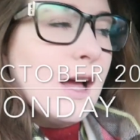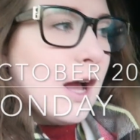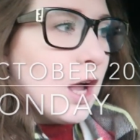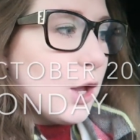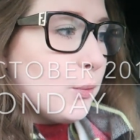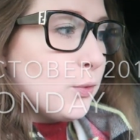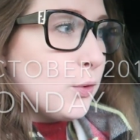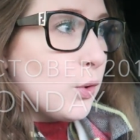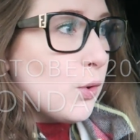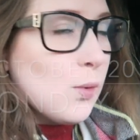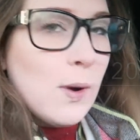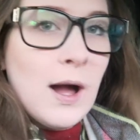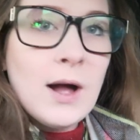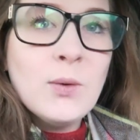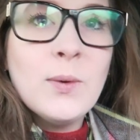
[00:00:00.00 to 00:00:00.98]
I hope you're all
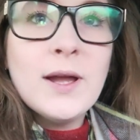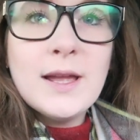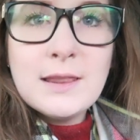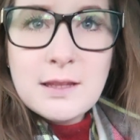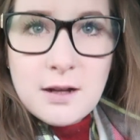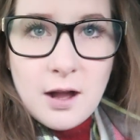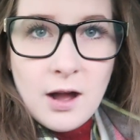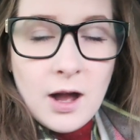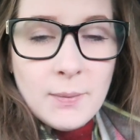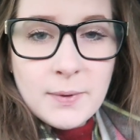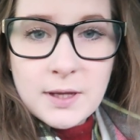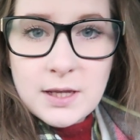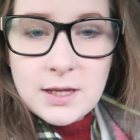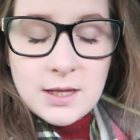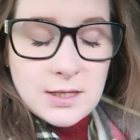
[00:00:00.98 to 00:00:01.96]
well. We're in the car
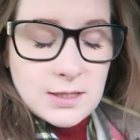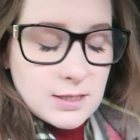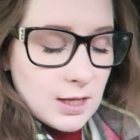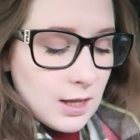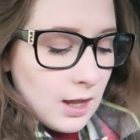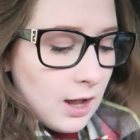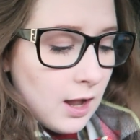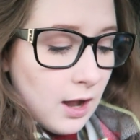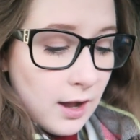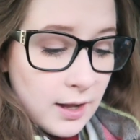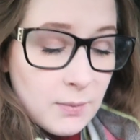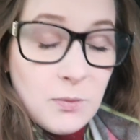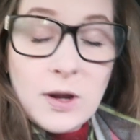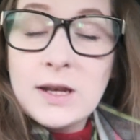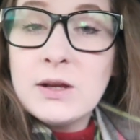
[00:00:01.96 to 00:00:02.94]
because I
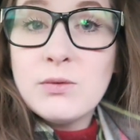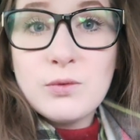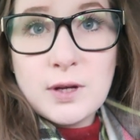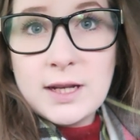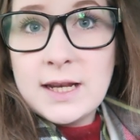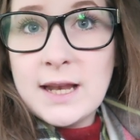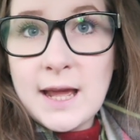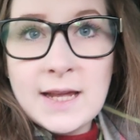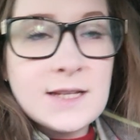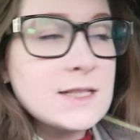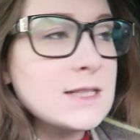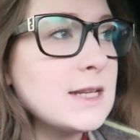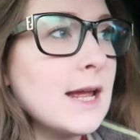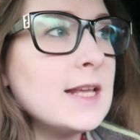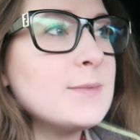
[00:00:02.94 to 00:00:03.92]
am running really
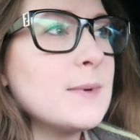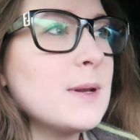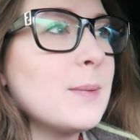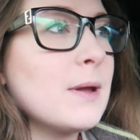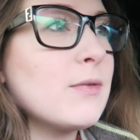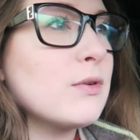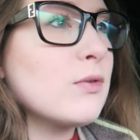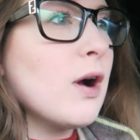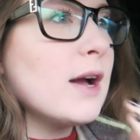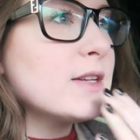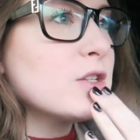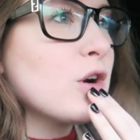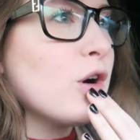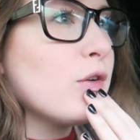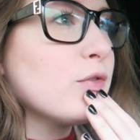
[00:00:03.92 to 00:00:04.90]
late. Today's been a bit of a
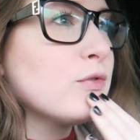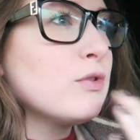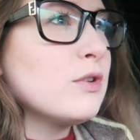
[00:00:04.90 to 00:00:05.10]
write-off.